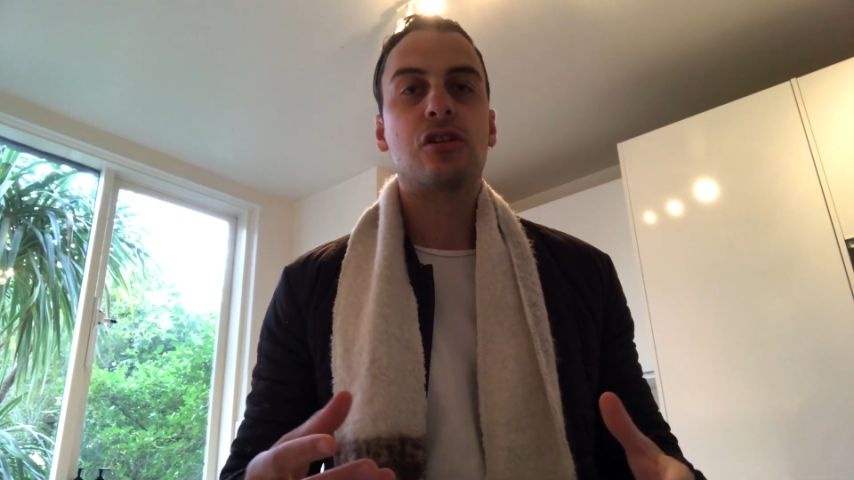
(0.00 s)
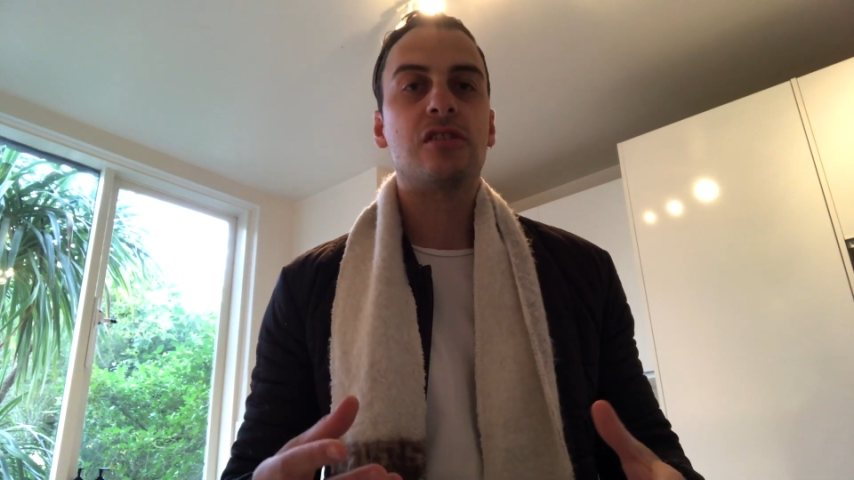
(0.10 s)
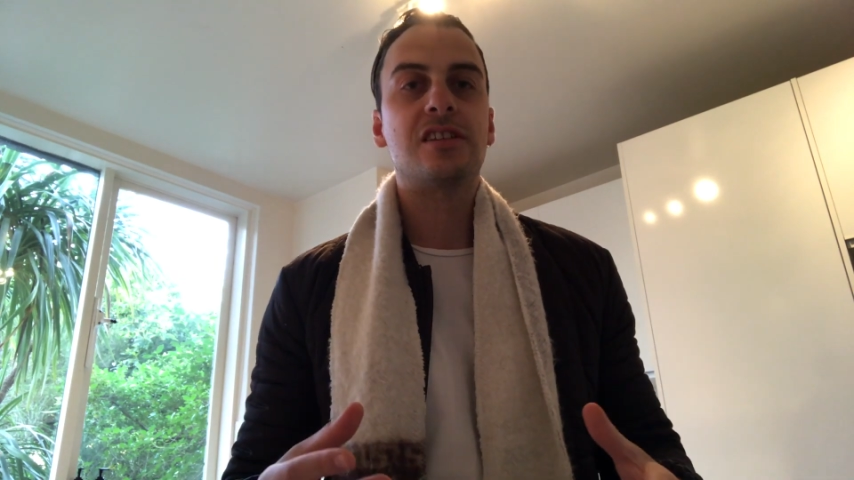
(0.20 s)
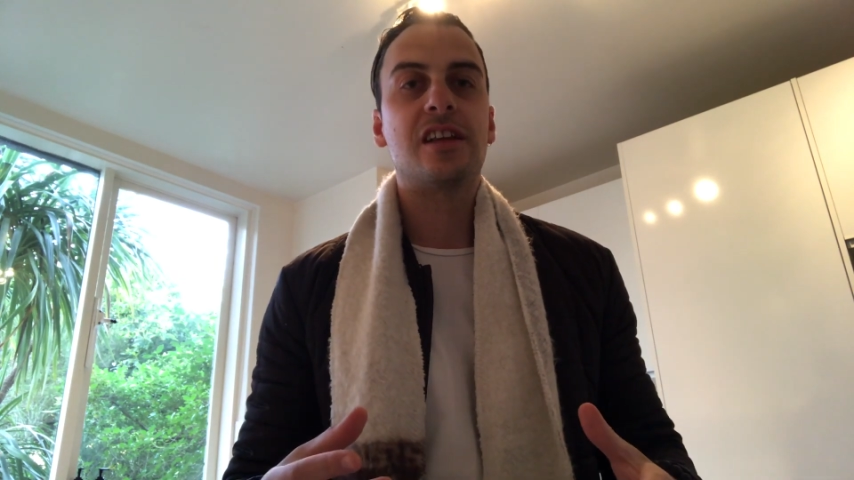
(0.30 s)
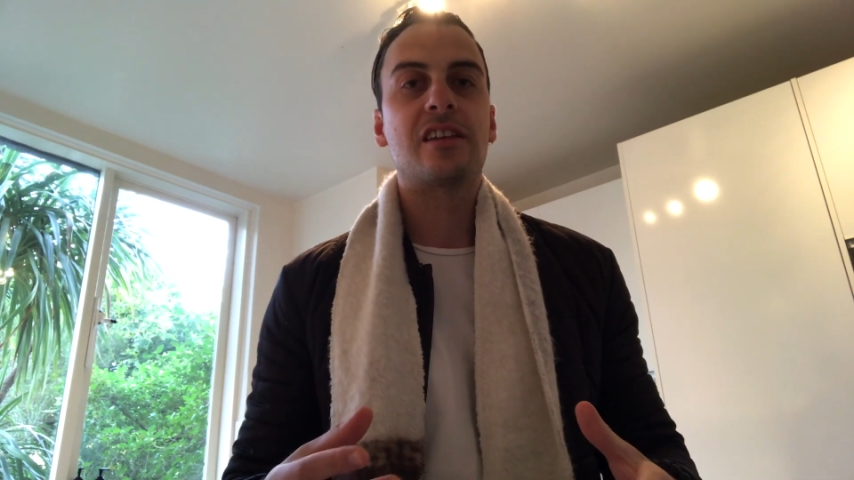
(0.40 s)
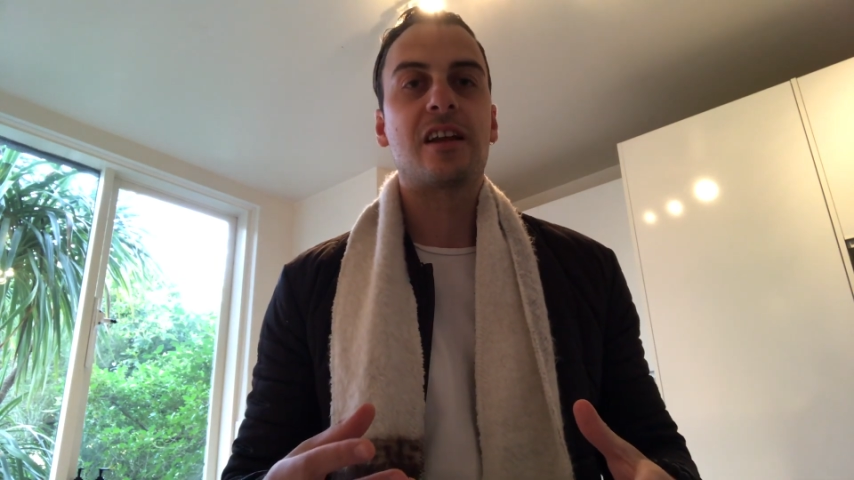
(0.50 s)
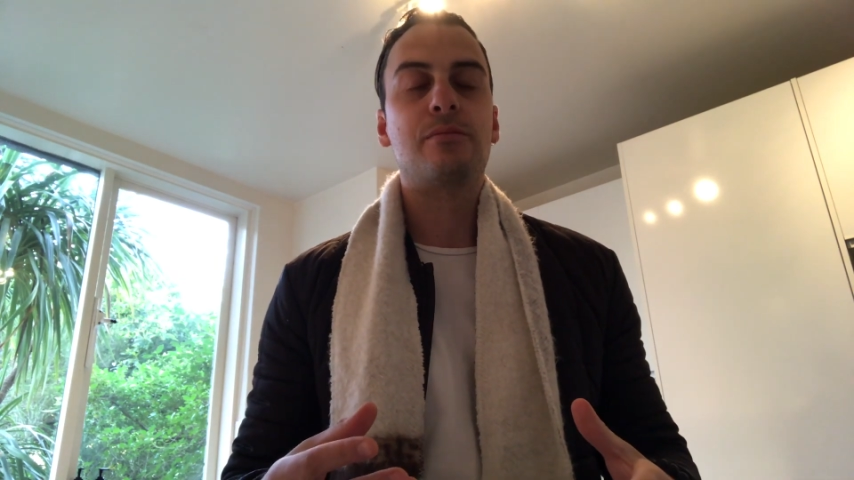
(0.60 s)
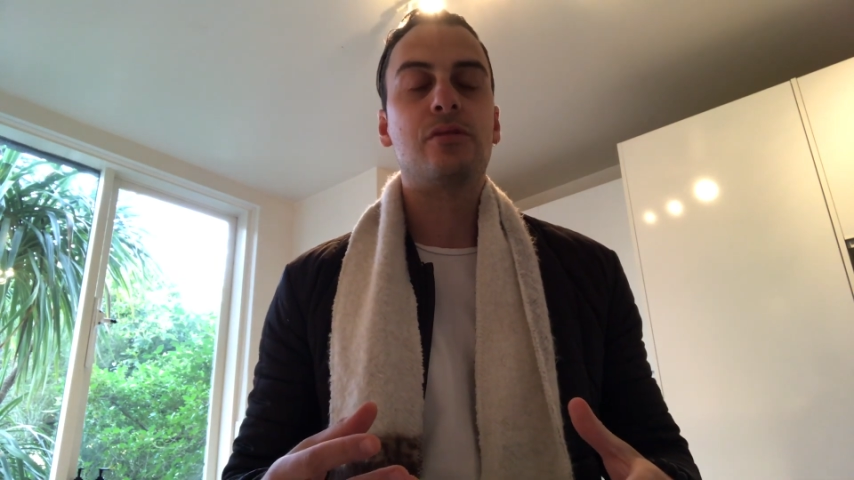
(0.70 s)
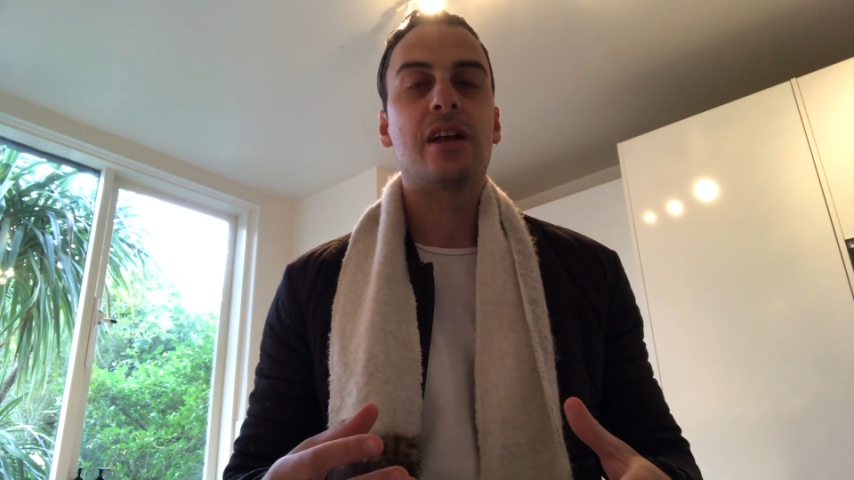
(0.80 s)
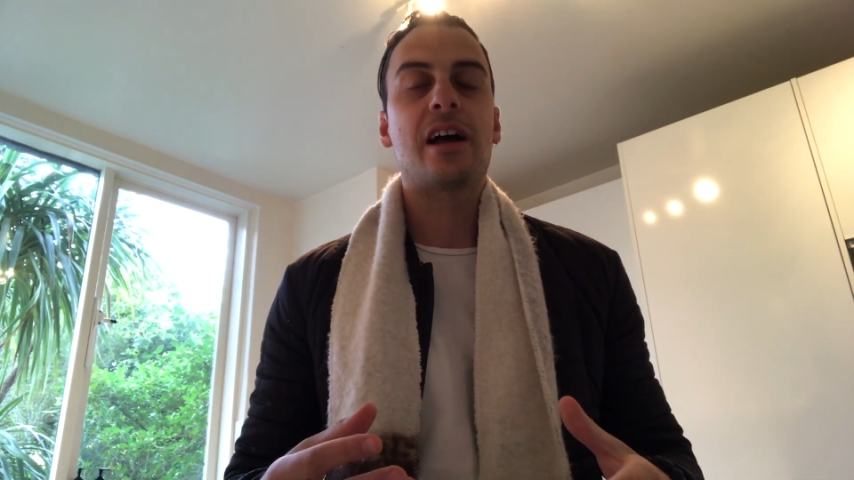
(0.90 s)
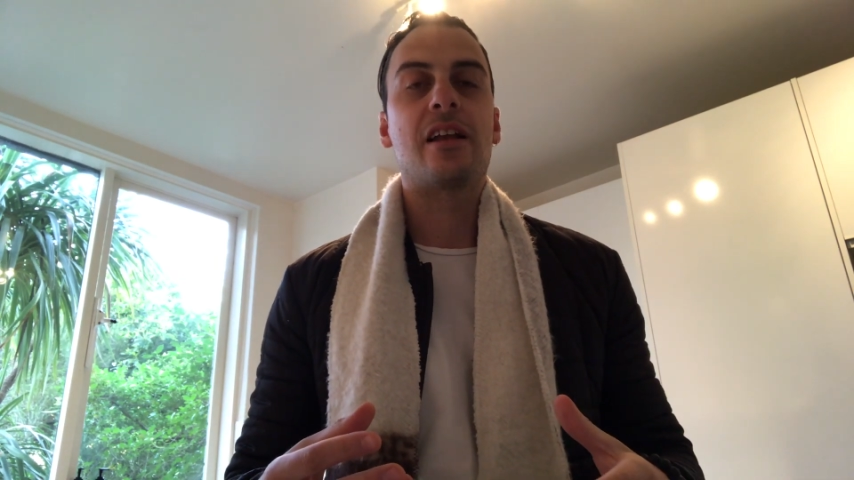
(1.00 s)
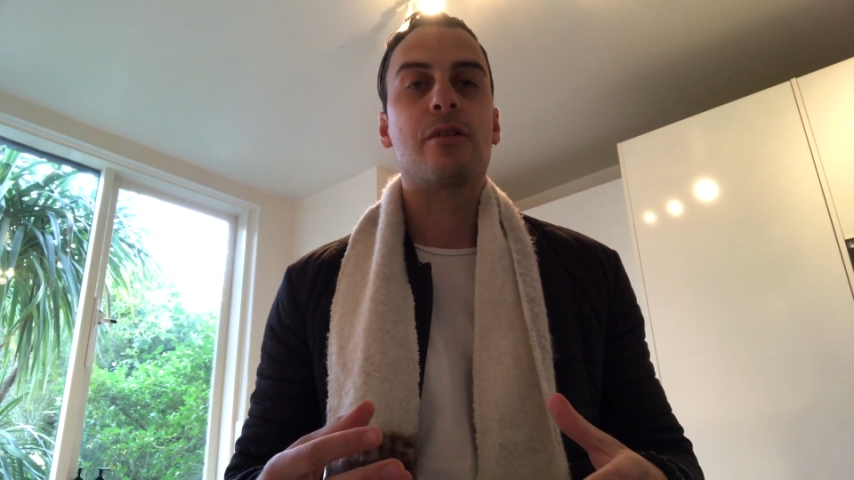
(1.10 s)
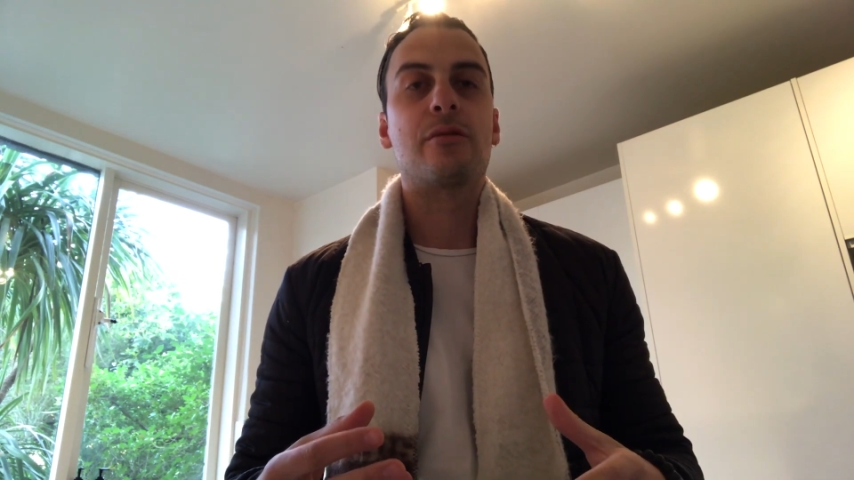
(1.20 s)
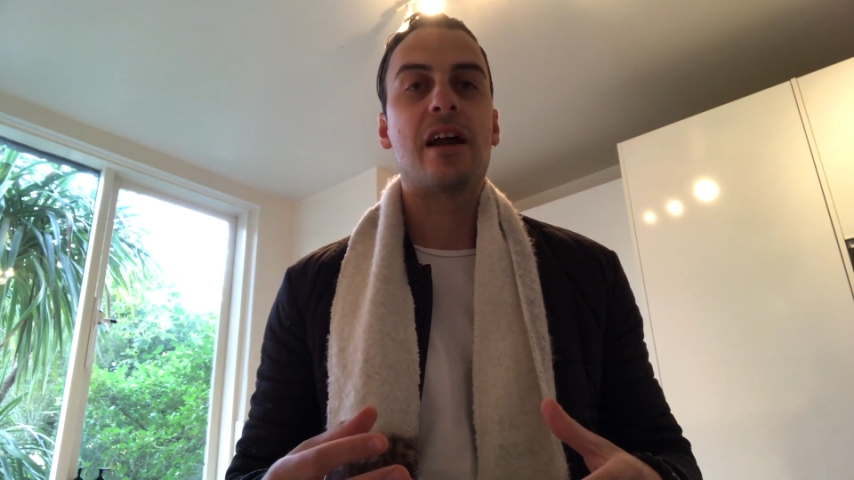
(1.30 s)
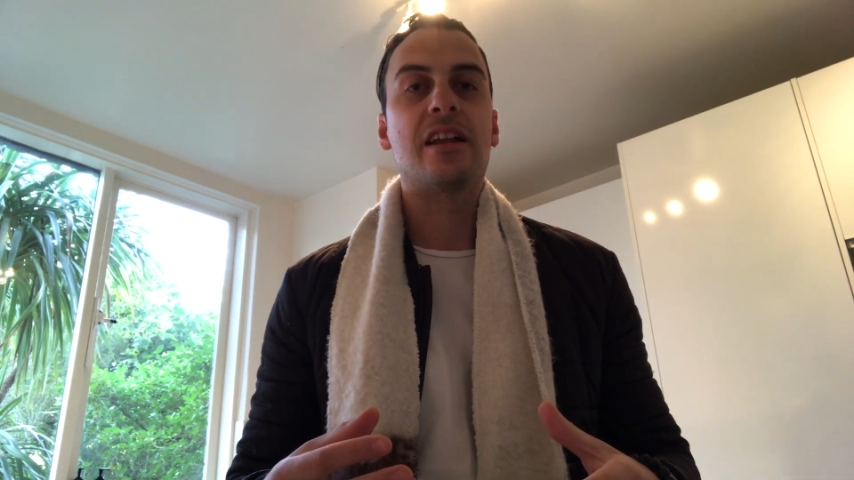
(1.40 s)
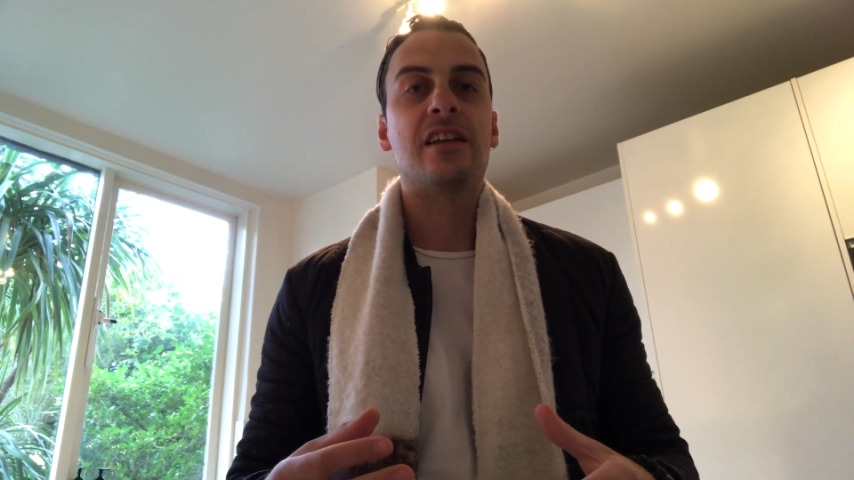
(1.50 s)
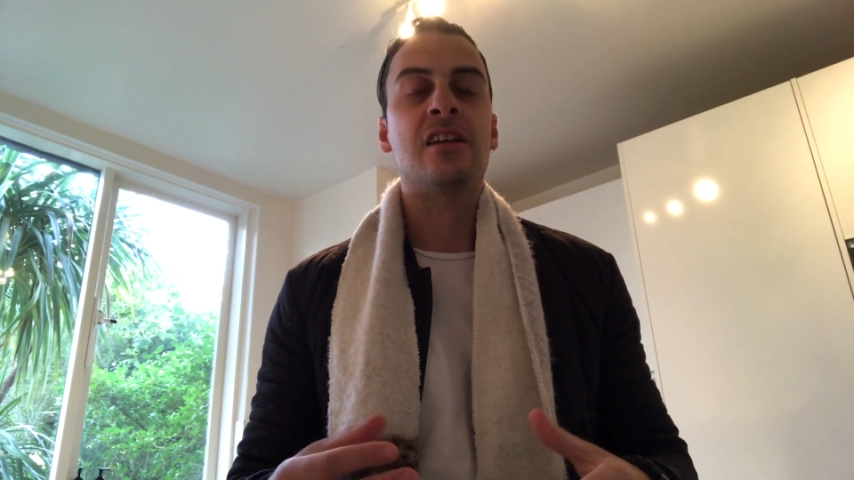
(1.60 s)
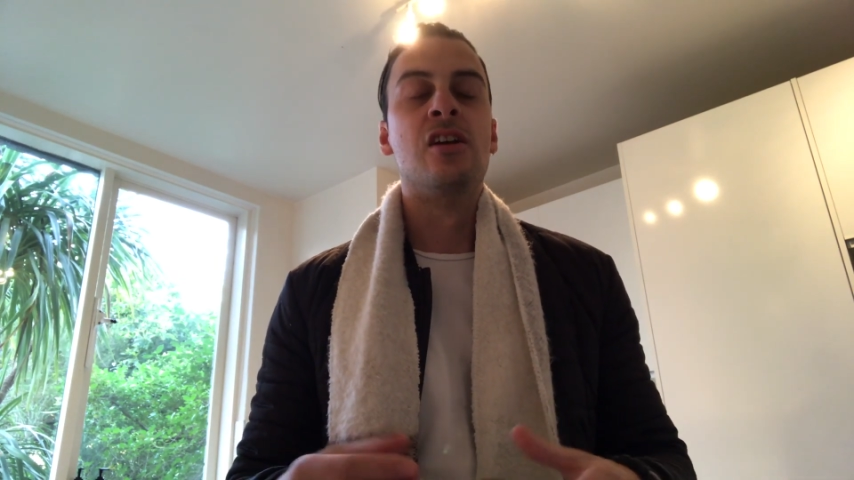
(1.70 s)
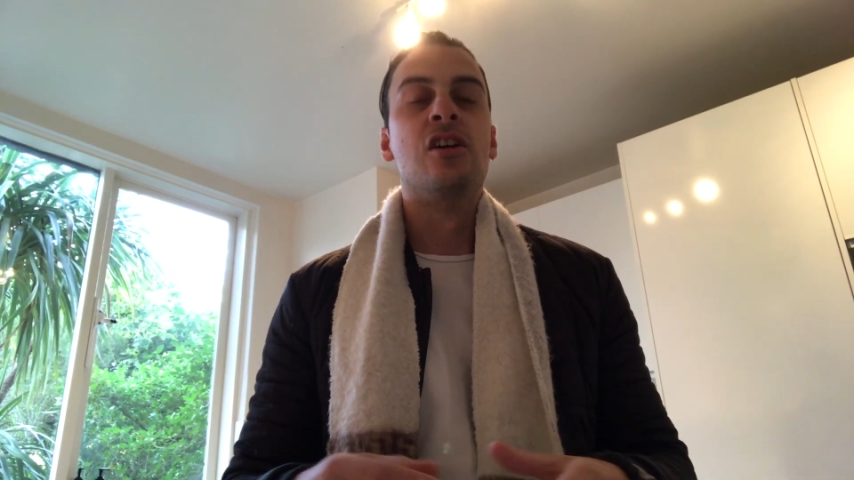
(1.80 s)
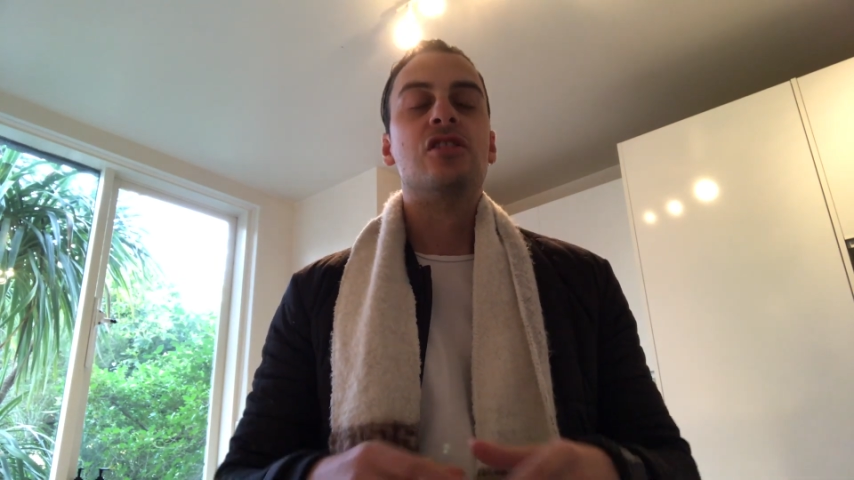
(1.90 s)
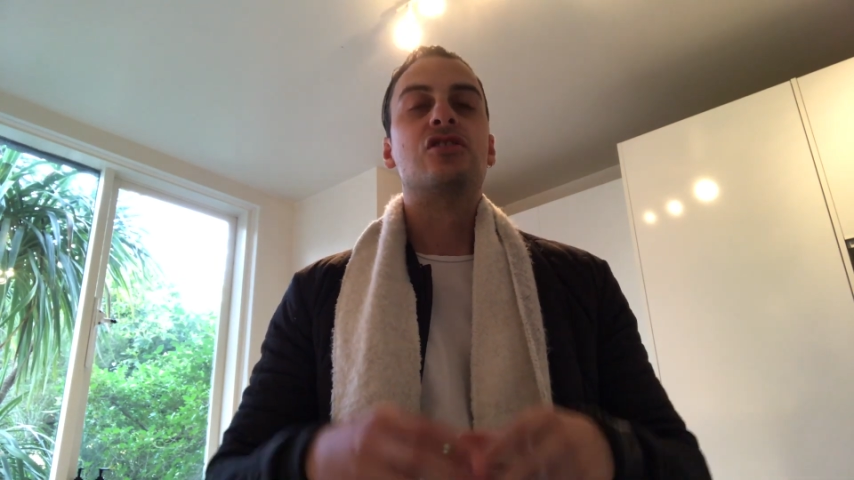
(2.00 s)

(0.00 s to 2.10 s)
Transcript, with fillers: the content that I put out around it.